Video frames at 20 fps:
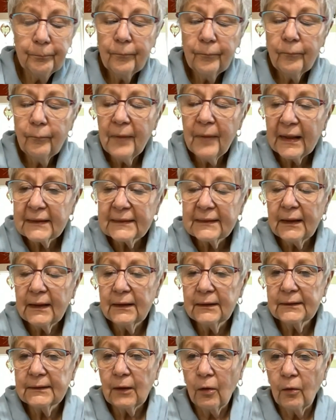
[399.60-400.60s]

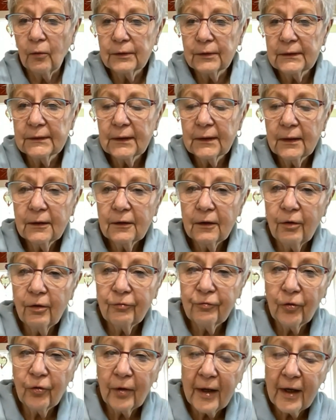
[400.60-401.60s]
mixing zones
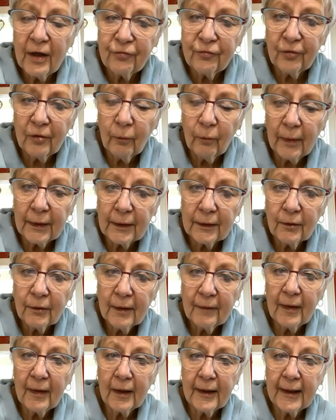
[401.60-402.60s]
for effluent
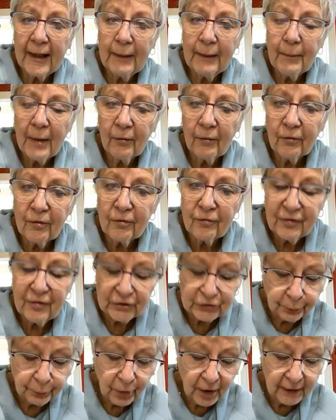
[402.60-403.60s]
that came out of the
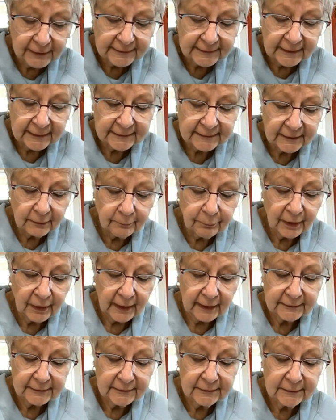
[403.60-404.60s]
fish processing
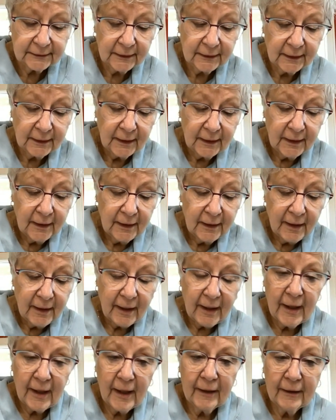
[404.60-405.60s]
plants,
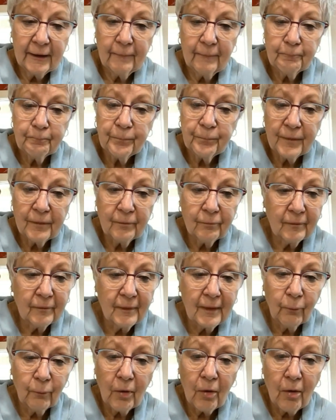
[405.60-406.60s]
and
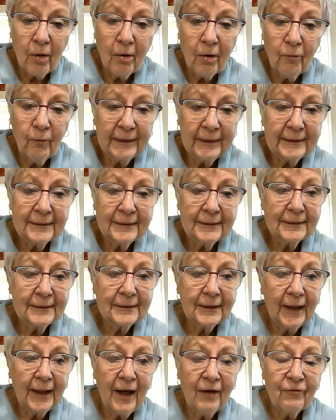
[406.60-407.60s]
they were
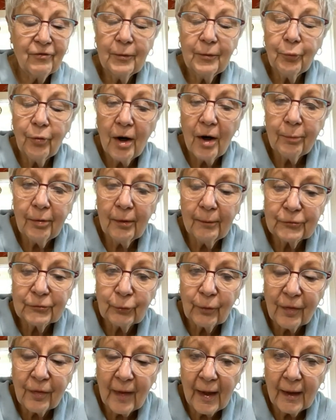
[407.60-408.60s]
always having problems
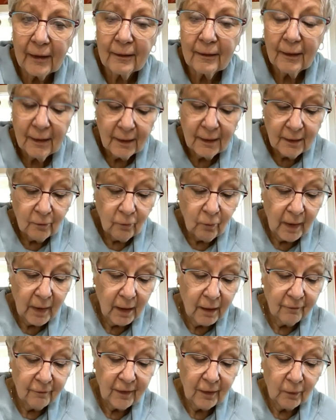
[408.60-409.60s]
with that.
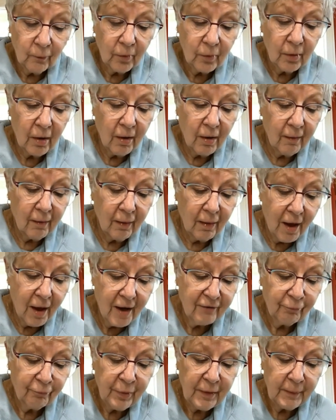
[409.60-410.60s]
Well, there were a
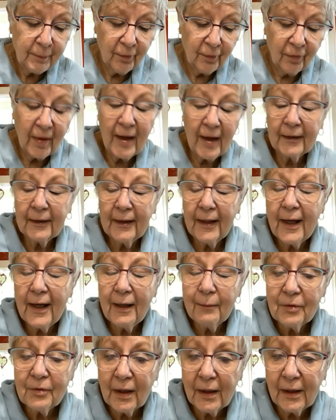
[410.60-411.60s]
lot of people that
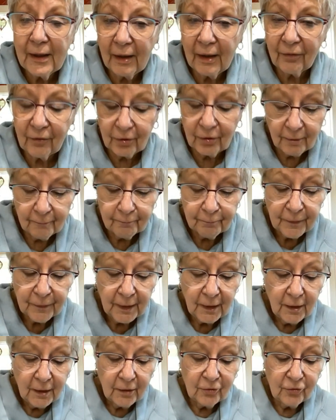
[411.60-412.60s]
came together
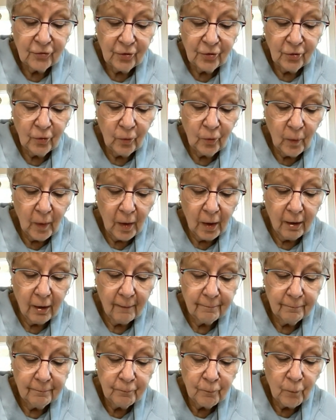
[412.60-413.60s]
to
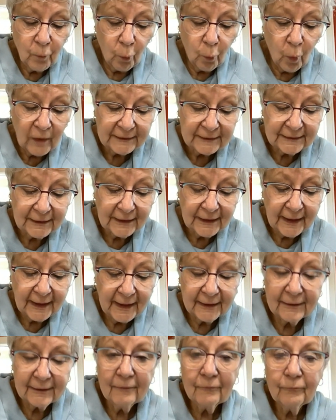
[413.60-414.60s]
once
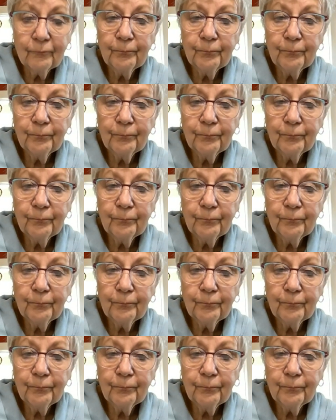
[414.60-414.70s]
again